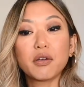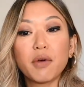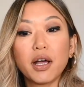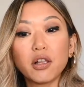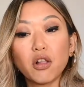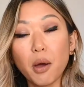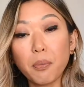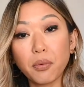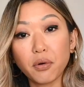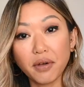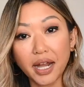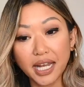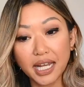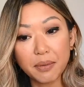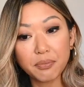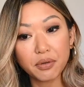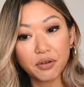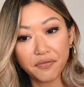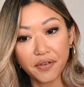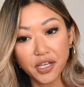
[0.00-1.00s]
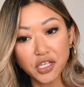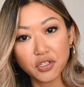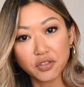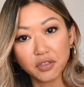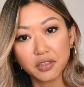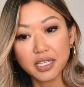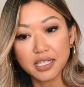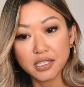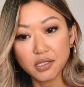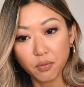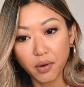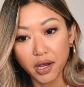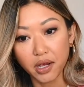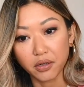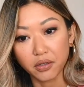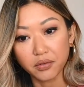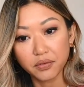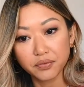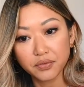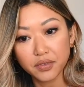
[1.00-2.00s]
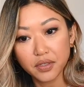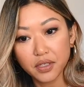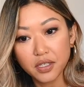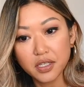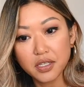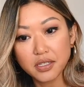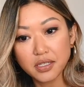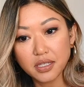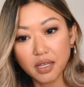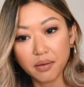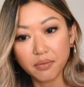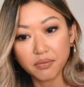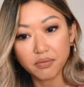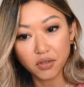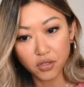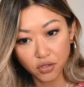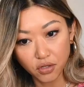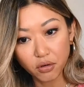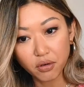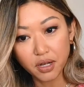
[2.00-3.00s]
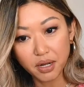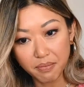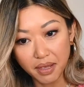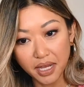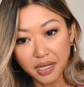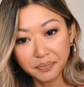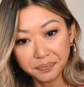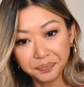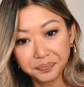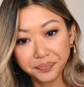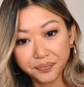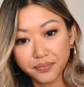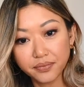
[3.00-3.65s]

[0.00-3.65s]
well operating professional as well. So, you know what I mean?